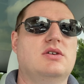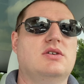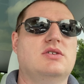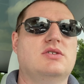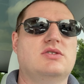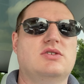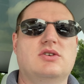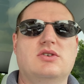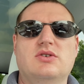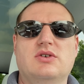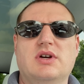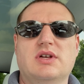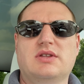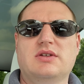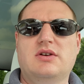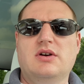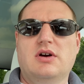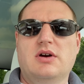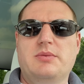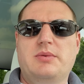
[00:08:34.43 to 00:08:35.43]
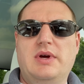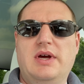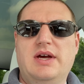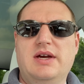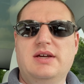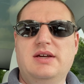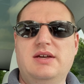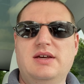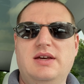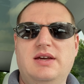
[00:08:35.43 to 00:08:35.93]
So got the car
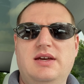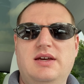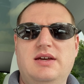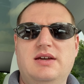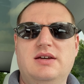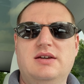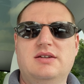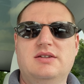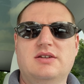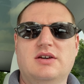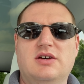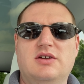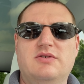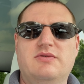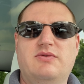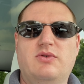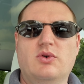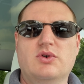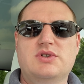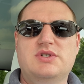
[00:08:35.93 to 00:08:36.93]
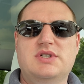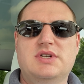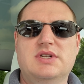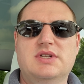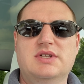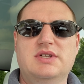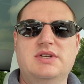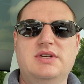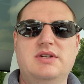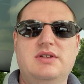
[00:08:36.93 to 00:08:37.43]
back, and
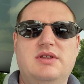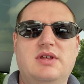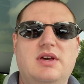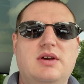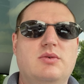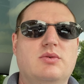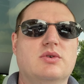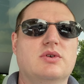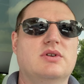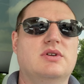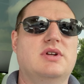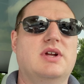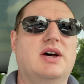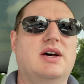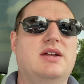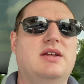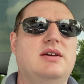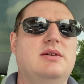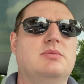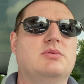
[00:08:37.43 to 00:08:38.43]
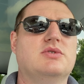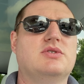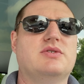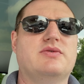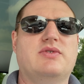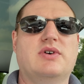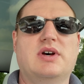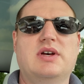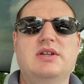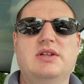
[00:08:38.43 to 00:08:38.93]
unfortunately they were not able to
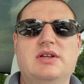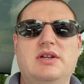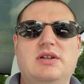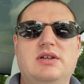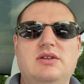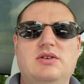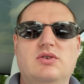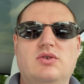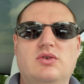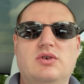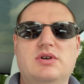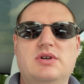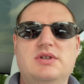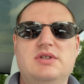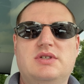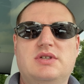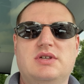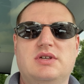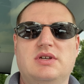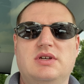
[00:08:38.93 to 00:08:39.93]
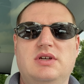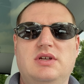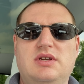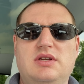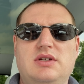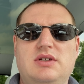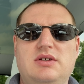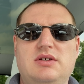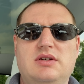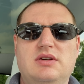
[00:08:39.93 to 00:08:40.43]
find any noise,
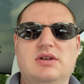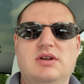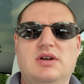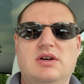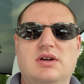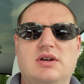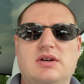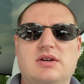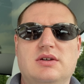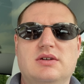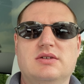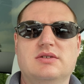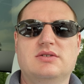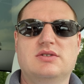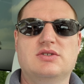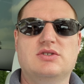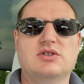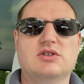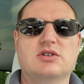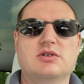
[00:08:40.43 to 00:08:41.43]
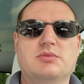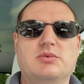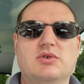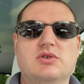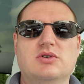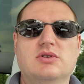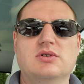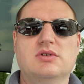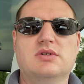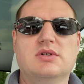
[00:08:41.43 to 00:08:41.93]
any
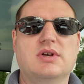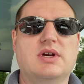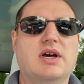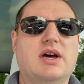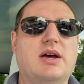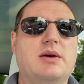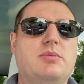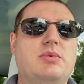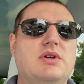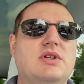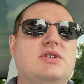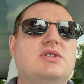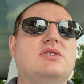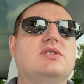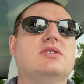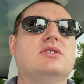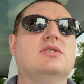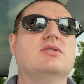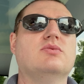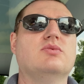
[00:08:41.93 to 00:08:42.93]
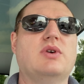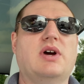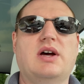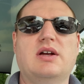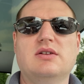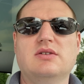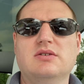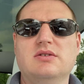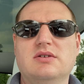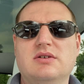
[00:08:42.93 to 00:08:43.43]
discernible high-pitched
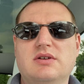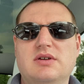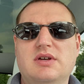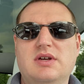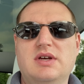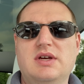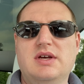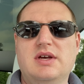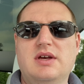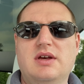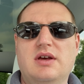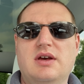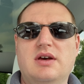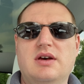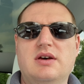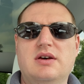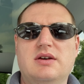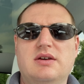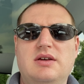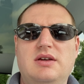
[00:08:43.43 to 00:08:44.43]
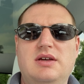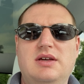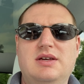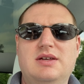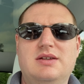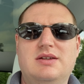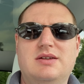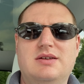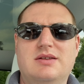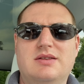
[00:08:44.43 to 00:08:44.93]
rattle
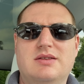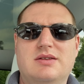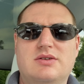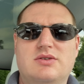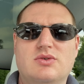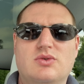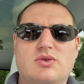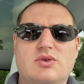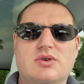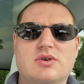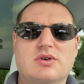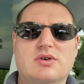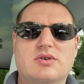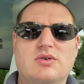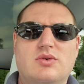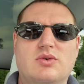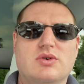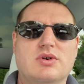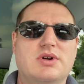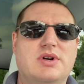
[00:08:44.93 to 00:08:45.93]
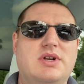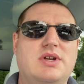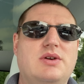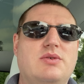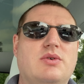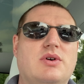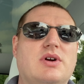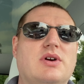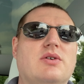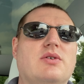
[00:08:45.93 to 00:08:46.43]
in the door or
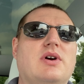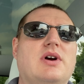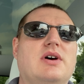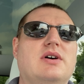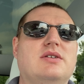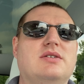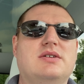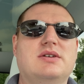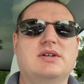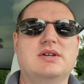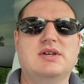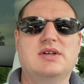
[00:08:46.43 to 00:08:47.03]
anywhere around.